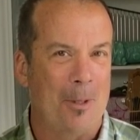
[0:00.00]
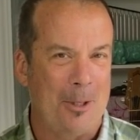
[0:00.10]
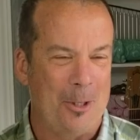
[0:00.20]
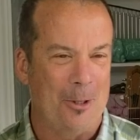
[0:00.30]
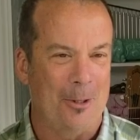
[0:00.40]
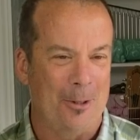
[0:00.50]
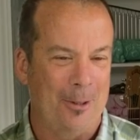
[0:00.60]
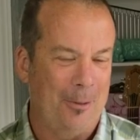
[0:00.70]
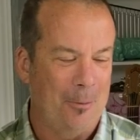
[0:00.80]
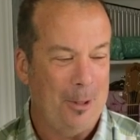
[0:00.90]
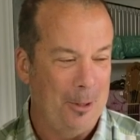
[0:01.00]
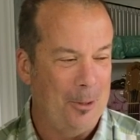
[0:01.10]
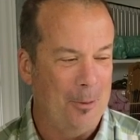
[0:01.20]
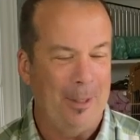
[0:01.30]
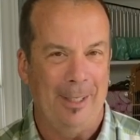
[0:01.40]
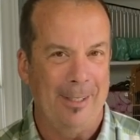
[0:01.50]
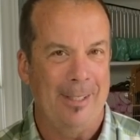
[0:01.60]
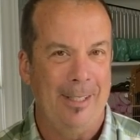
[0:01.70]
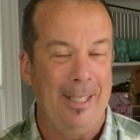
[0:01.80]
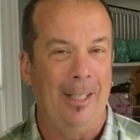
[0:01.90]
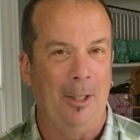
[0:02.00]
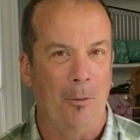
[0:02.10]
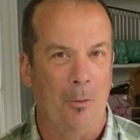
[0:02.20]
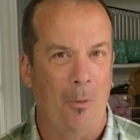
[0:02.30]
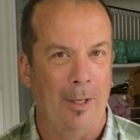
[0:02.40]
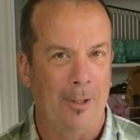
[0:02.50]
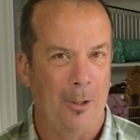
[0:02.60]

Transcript: but you're, what you're doing is dealing with wine.